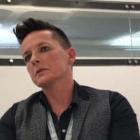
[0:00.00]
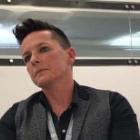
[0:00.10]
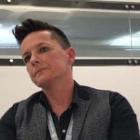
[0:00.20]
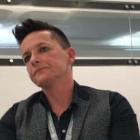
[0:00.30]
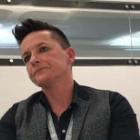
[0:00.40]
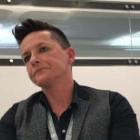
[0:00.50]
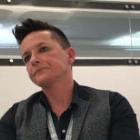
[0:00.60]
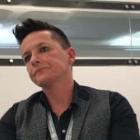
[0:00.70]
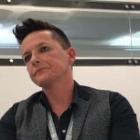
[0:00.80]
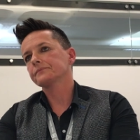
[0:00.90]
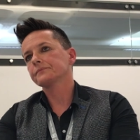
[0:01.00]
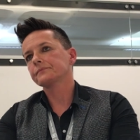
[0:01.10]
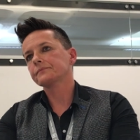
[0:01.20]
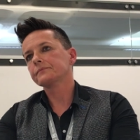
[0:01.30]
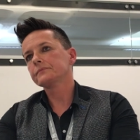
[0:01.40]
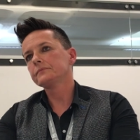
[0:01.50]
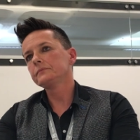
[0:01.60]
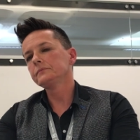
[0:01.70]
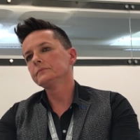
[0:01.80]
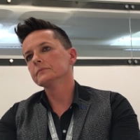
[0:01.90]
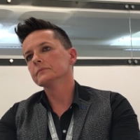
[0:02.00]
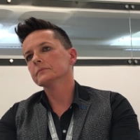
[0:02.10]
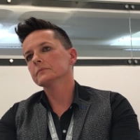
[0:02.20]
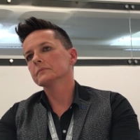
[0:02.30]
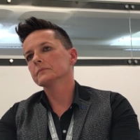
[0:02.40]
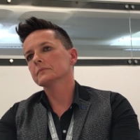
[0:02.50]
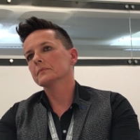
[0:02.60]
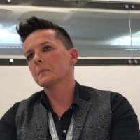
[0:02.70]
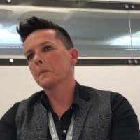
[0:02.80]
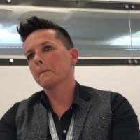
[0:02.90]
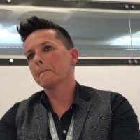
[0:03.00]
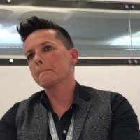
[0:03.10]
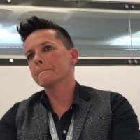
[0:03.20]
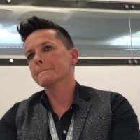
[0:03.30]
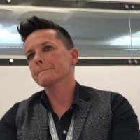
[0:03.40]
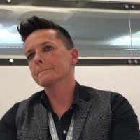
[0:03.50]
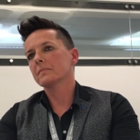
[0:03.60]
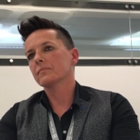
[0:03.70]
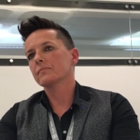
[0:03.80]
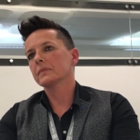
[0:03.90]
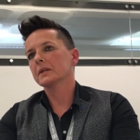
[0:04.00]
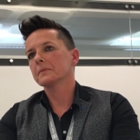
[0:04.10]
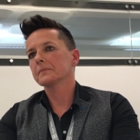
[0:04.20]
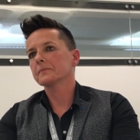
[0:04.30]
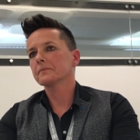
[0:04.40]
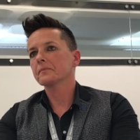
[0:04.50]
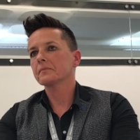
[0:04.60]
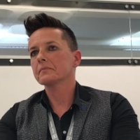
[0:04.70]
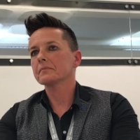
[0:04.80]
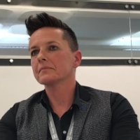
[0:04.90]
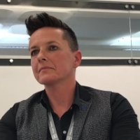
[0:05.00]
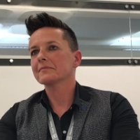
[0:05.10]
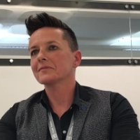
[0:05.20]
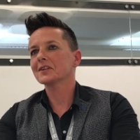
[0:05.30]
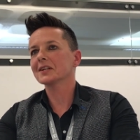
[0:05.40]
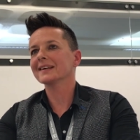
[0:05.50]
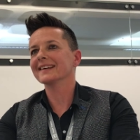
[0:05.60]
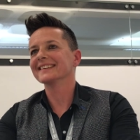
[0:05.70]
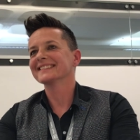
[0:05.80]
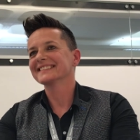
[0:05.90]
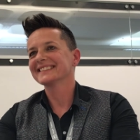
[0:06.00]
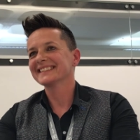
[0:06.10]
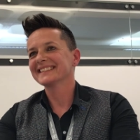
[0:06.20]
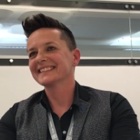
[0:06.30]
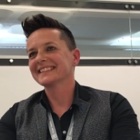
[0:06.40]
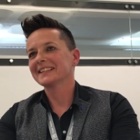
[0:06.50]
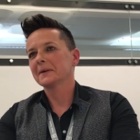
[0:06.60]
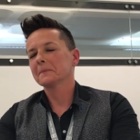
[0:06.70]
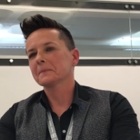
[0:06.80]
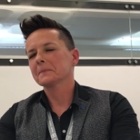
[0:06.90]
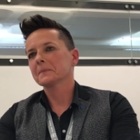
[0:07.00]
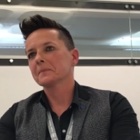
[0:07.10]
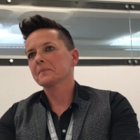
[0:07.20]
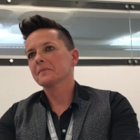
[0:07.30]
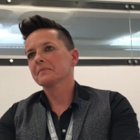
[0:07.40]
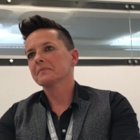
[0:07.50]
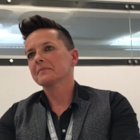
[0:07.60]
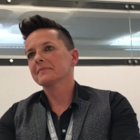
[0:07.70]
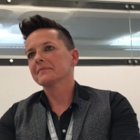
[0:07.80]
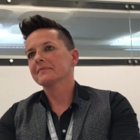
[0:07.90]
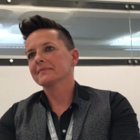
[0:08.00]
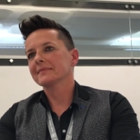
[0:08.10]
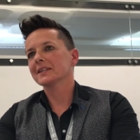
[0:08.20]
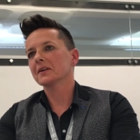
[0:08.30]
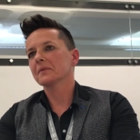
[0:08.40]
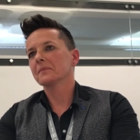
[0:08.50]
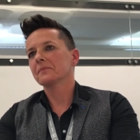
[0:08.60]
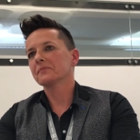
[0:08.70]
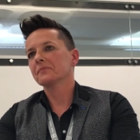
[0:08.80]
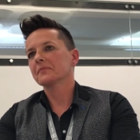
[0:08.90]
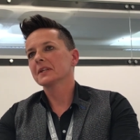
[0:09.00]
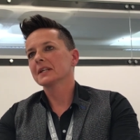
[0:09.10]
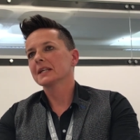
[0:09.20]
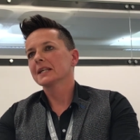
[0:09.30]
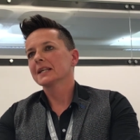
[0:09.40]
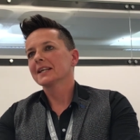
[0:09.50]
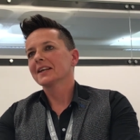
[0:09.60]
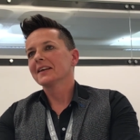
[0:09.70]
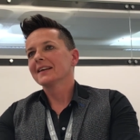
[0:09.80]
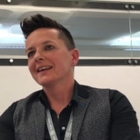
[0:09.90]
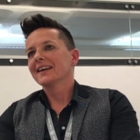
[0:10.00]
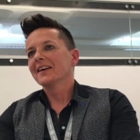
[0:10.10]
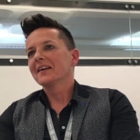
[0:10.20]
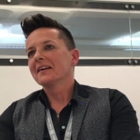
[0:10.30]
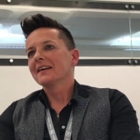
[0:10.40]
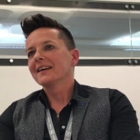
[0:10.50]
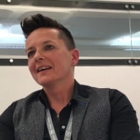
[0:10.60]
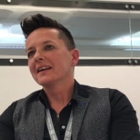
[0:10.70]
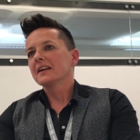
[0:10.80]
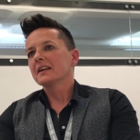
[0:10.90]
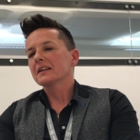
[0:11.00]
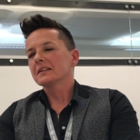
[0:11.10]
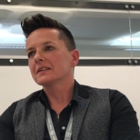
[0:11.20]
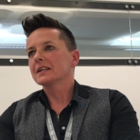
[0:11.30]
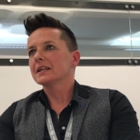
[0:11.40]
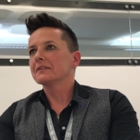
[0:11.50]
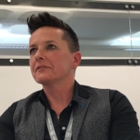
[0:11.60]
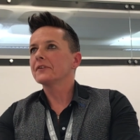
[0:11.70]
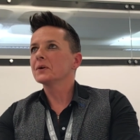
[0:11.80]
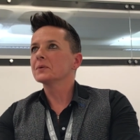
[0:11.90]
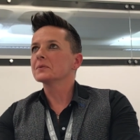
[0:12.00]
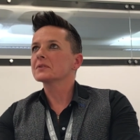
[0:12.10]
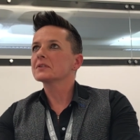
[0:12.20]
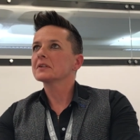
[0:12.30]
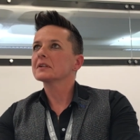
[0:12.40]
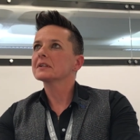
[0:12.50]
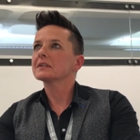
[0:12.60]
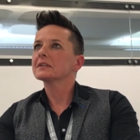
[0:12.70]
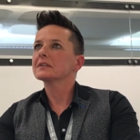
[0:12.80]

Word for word: about um, how we you were we spoke about phones and social yeah. um, isolation. What's yeah. your what you said something I found quite interesting about phones. Yeah, what would you say about a phone?